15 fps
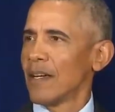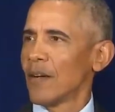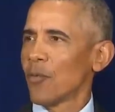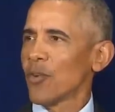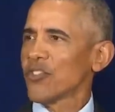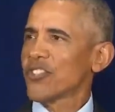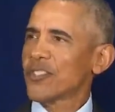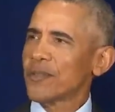
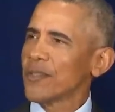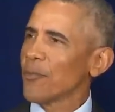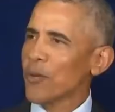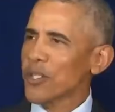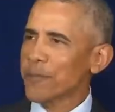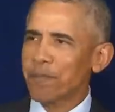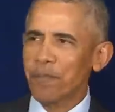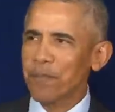We're,
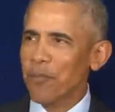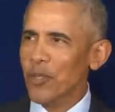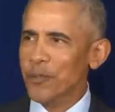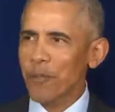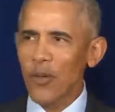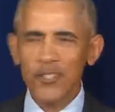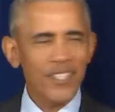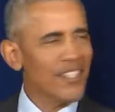we're, we're
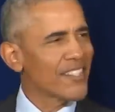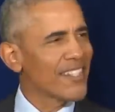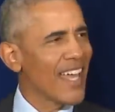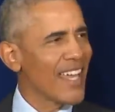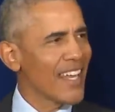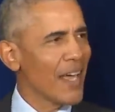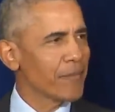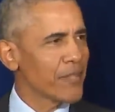supposed to
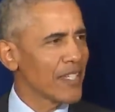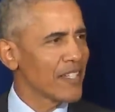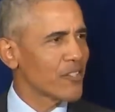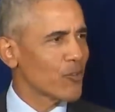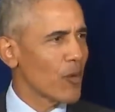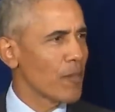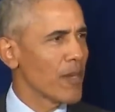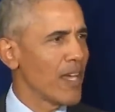stand up to
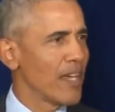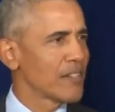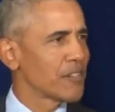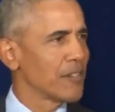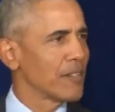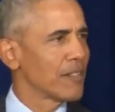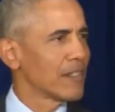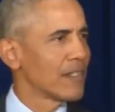discrimination.
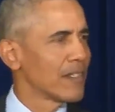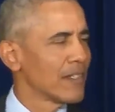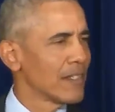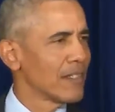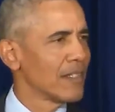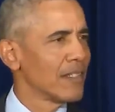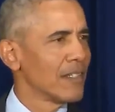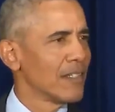
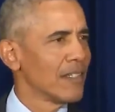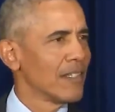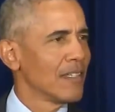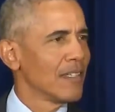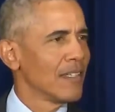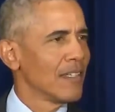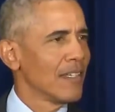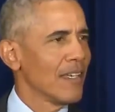
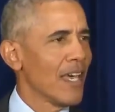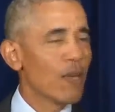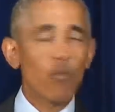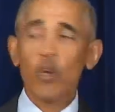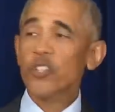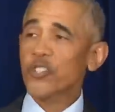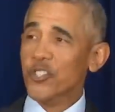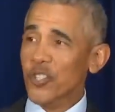And
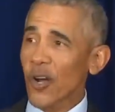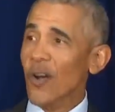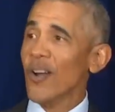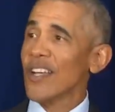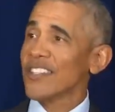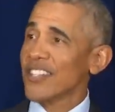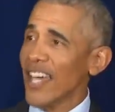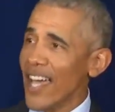we're sure
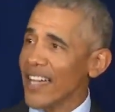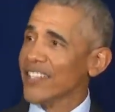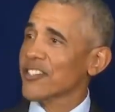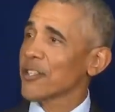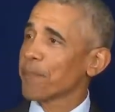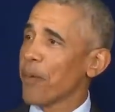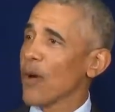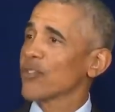as heck
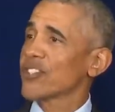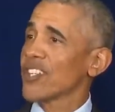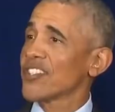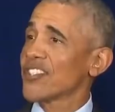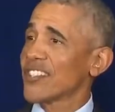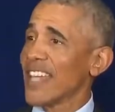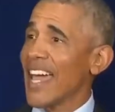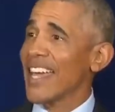supposed to
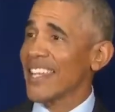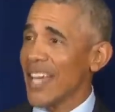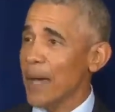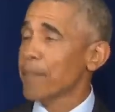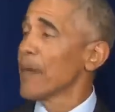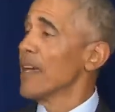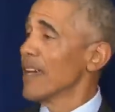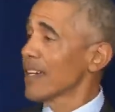stand up
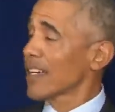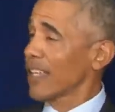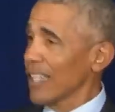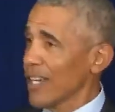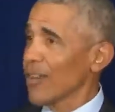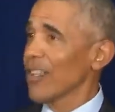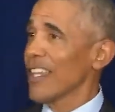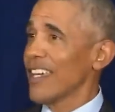
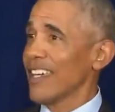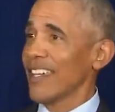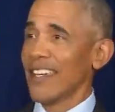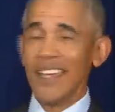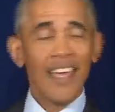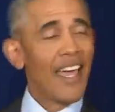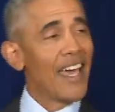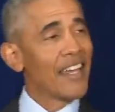clearly
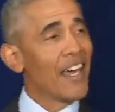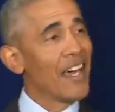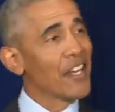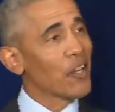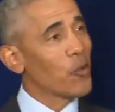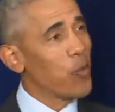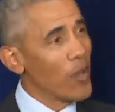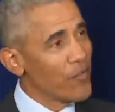and
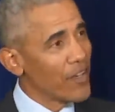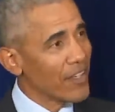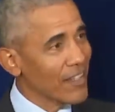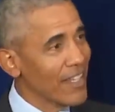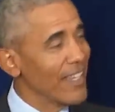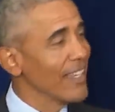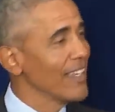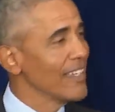
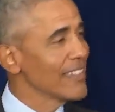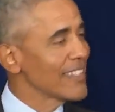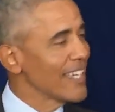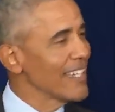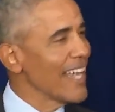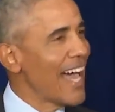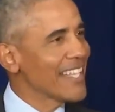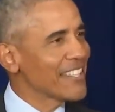unequivocally to
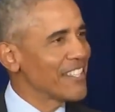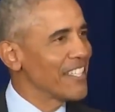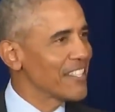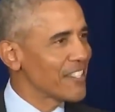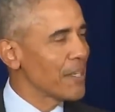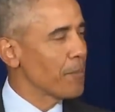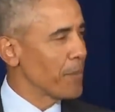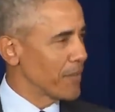Nazi
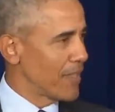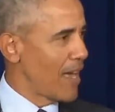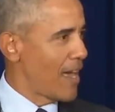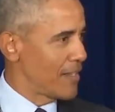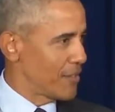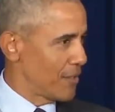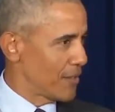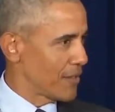
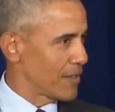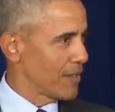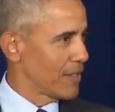sympathizers.